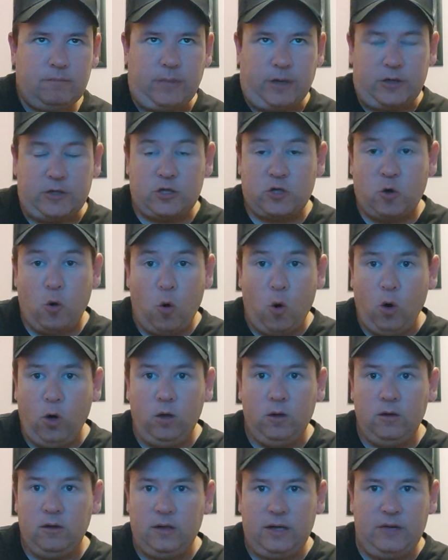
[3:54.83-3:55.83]
a
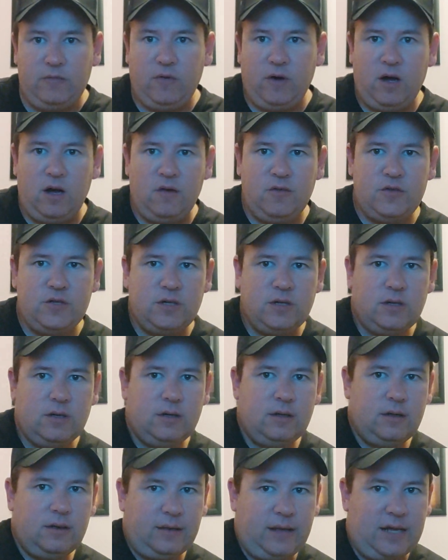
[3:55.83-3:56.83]
school involved,
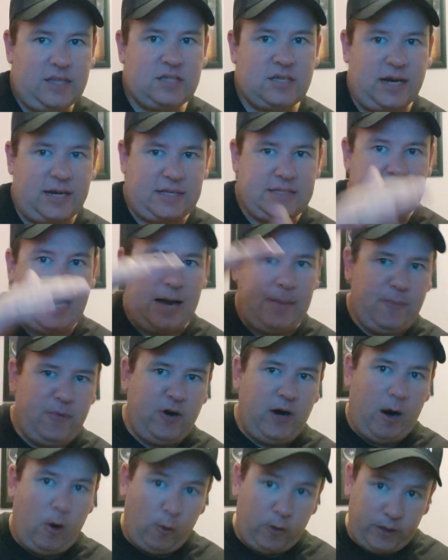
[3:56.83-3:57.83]
that's like top
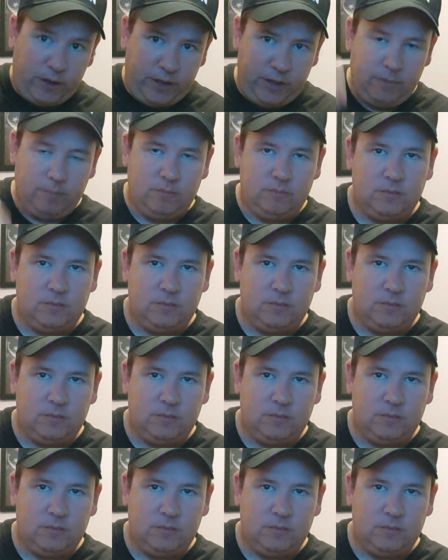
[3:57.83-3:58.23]
priority.